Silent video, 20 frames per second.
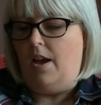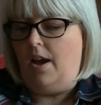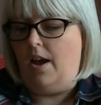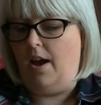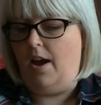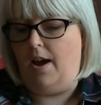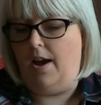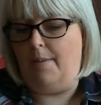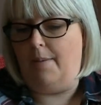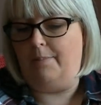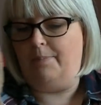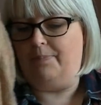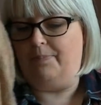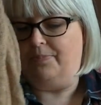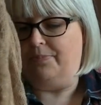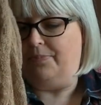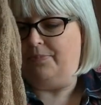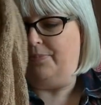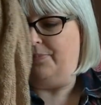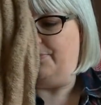And
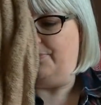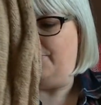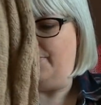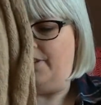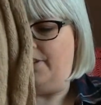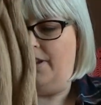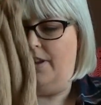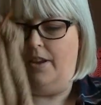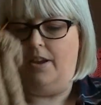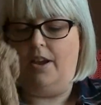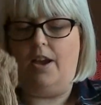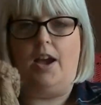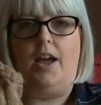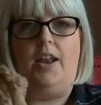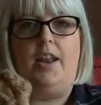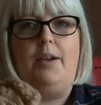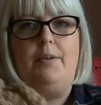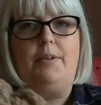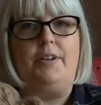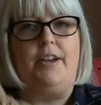
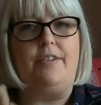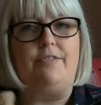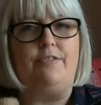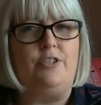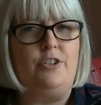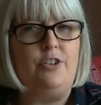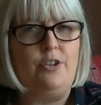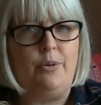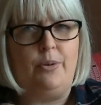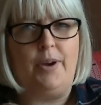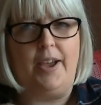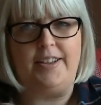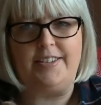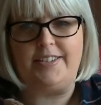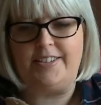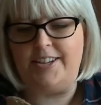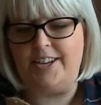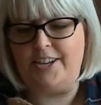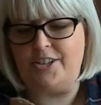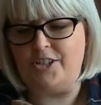I would have no
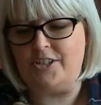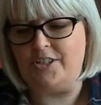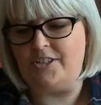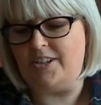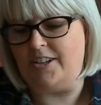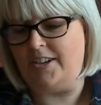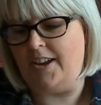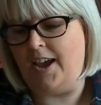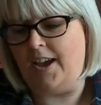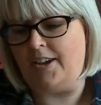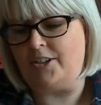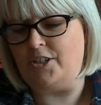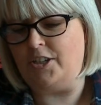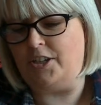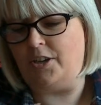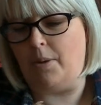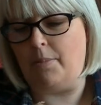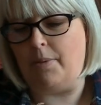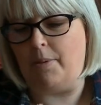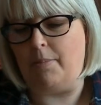hesitations in actually
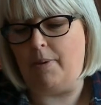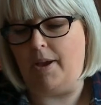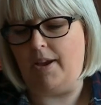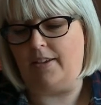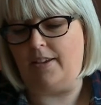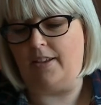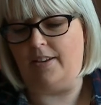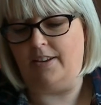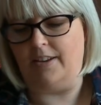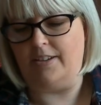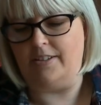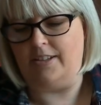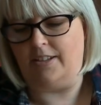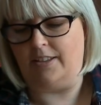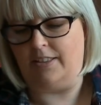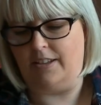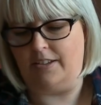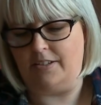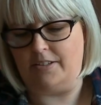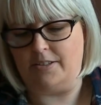coming back and
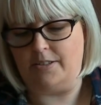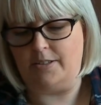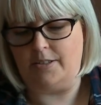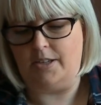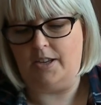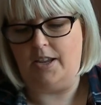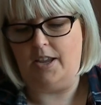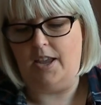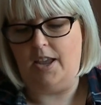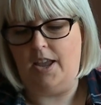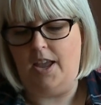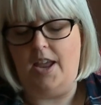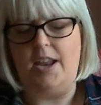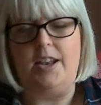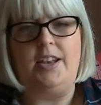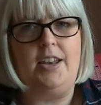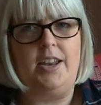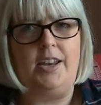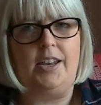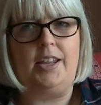knitting this
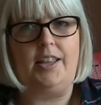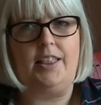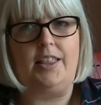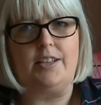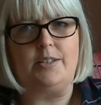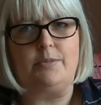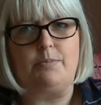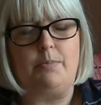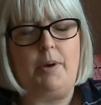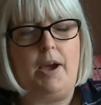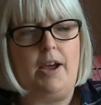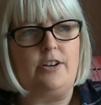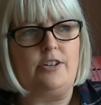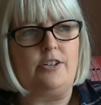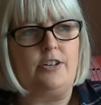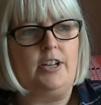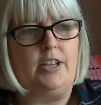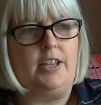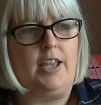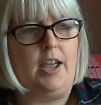
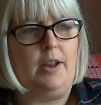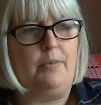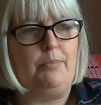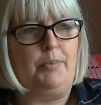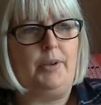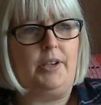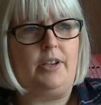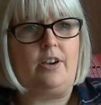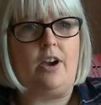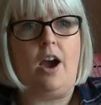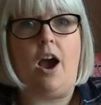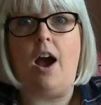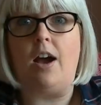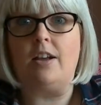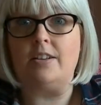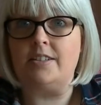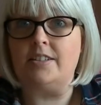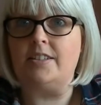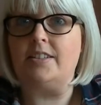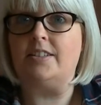pattern again,
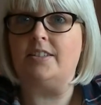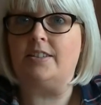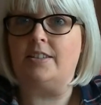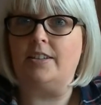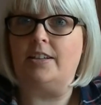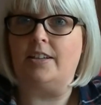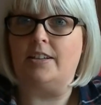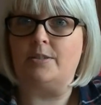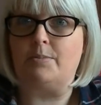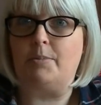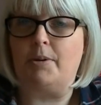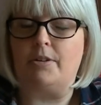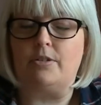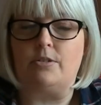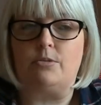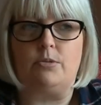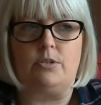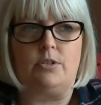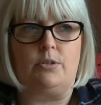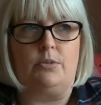because the
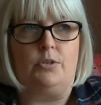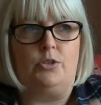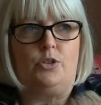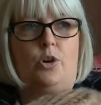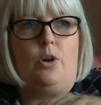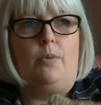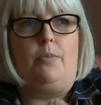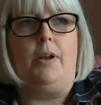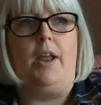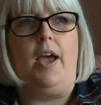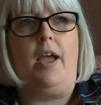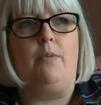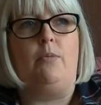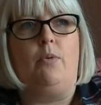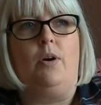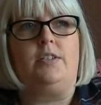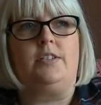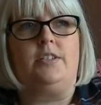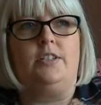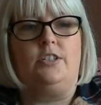experience was so enjoyable. I
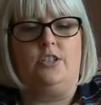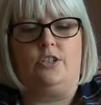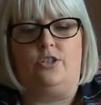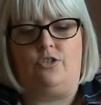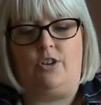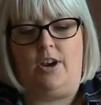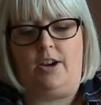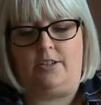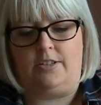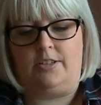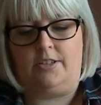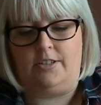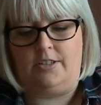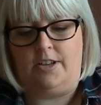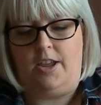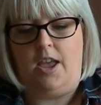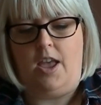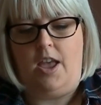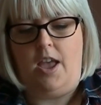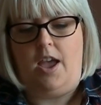wasn't distracted
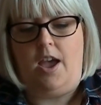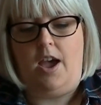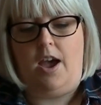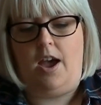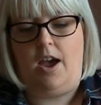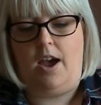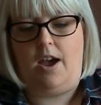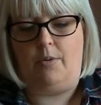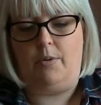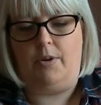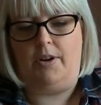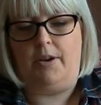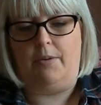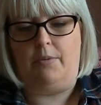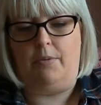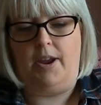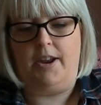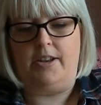when I